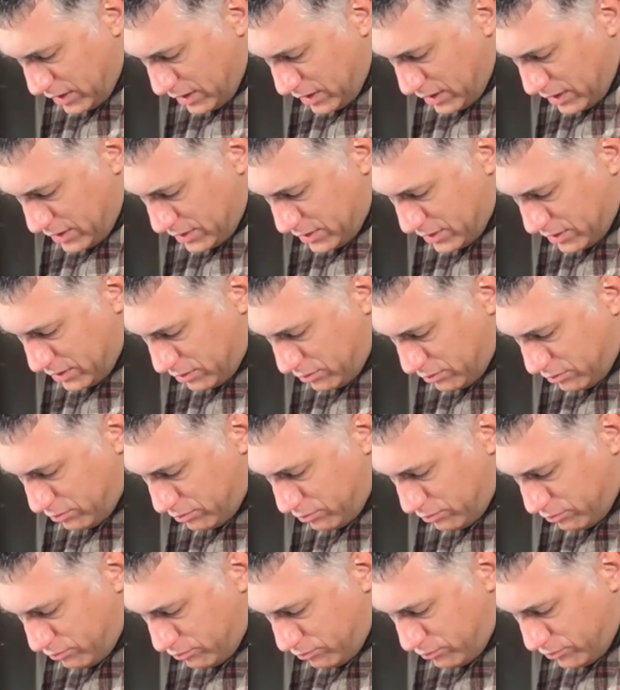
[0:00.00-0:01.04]
so
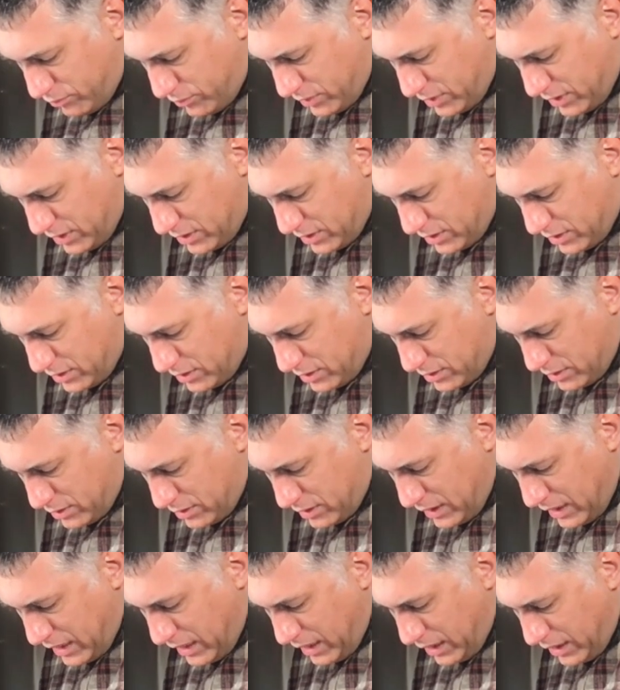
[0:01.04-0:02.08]
this
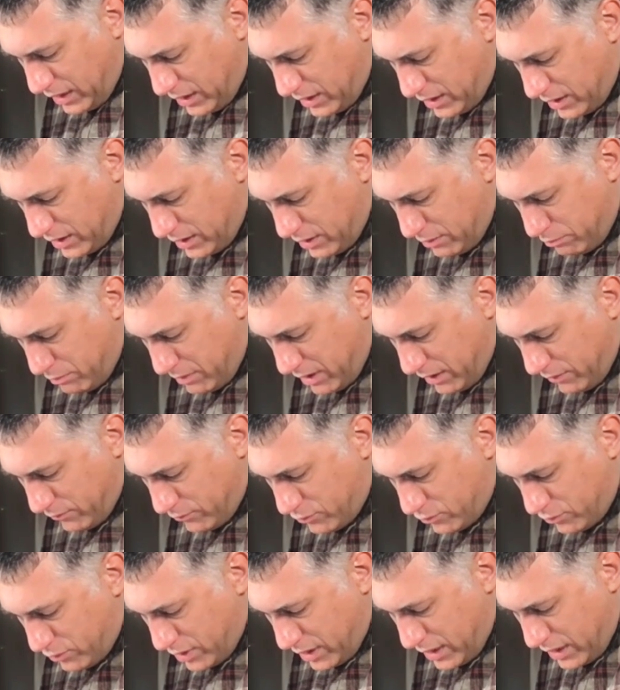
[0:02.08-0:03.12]
ink may have
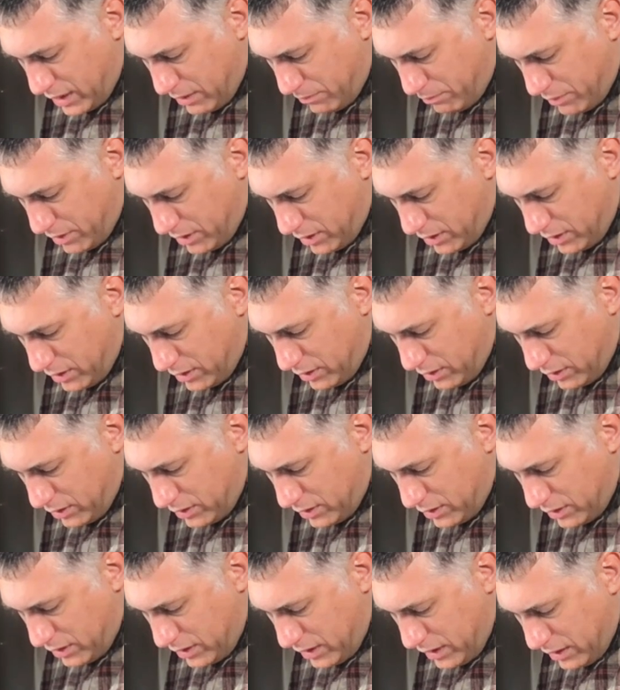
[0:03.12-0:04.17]
dried up a little in the
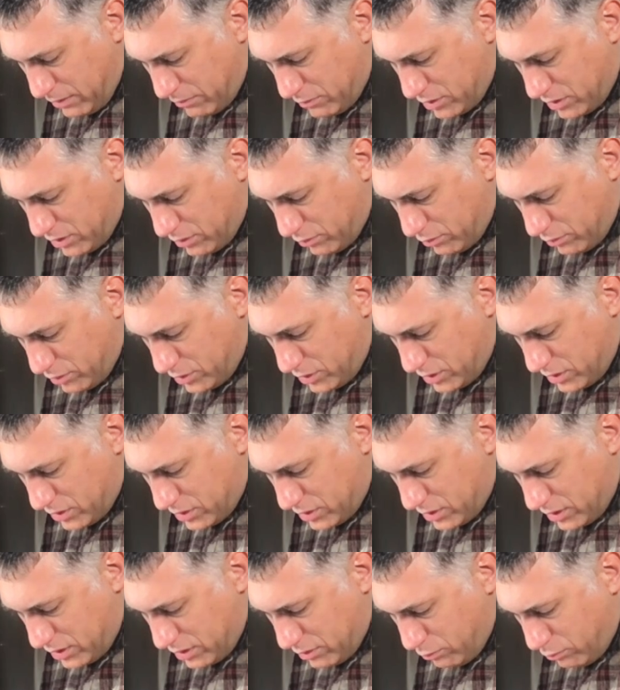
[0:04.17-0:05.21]
nib, so we'll just
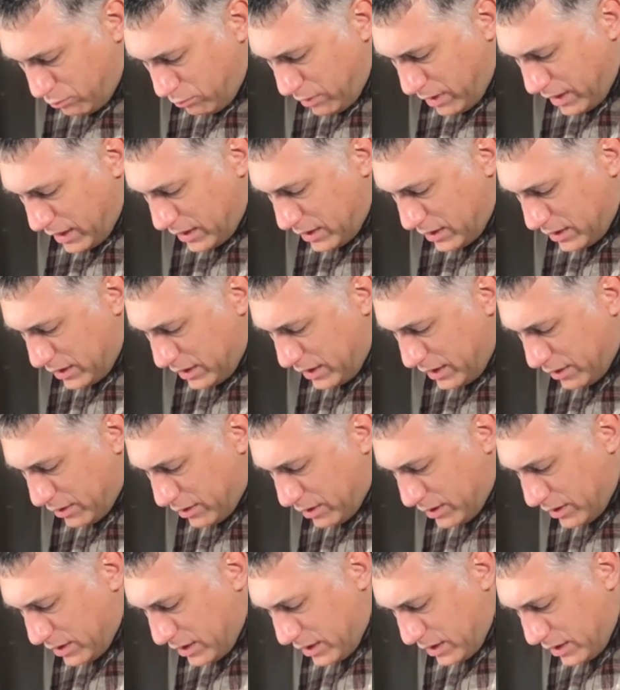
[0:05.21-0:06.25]
wet it here on
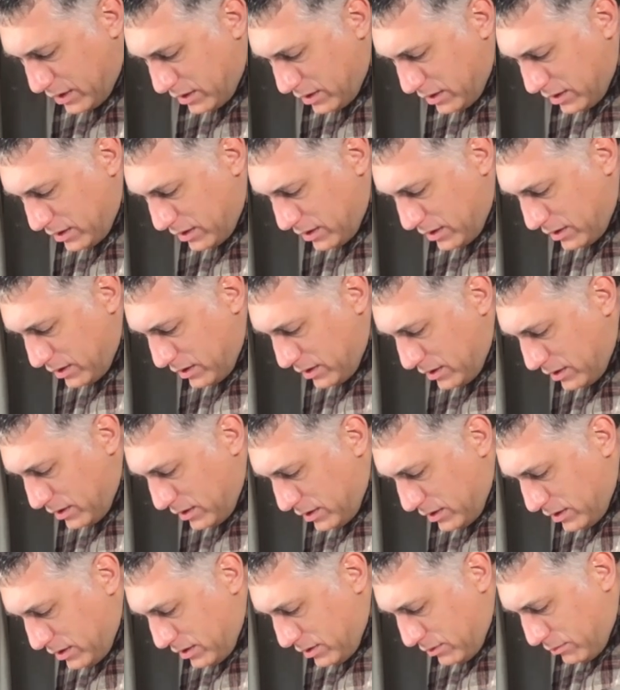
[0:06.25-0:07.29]
the,
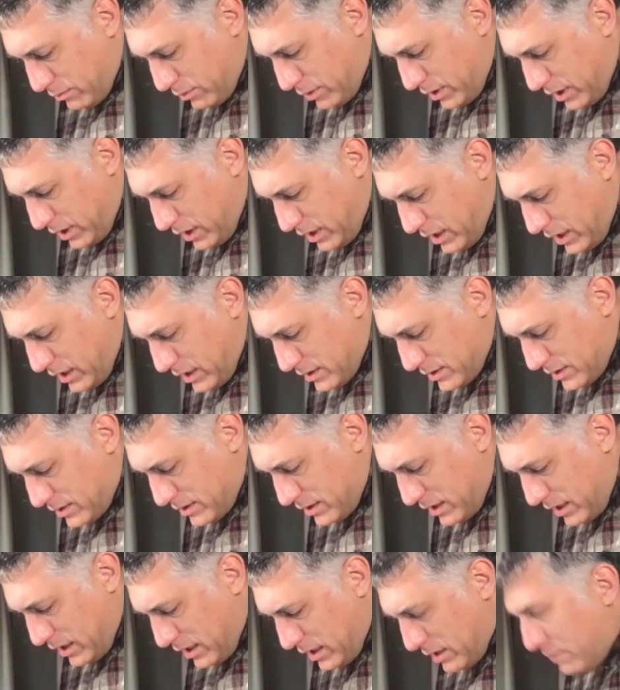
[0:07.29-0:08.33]
where you can't see
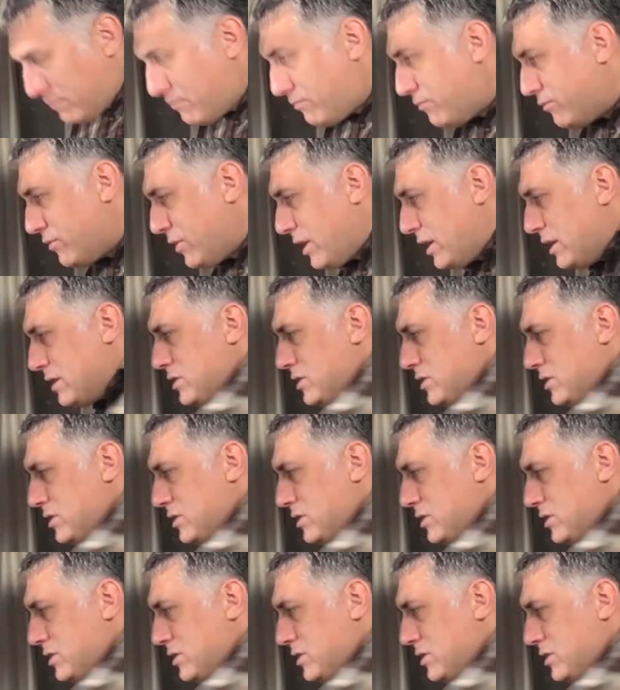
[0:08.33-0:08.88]
it. And it's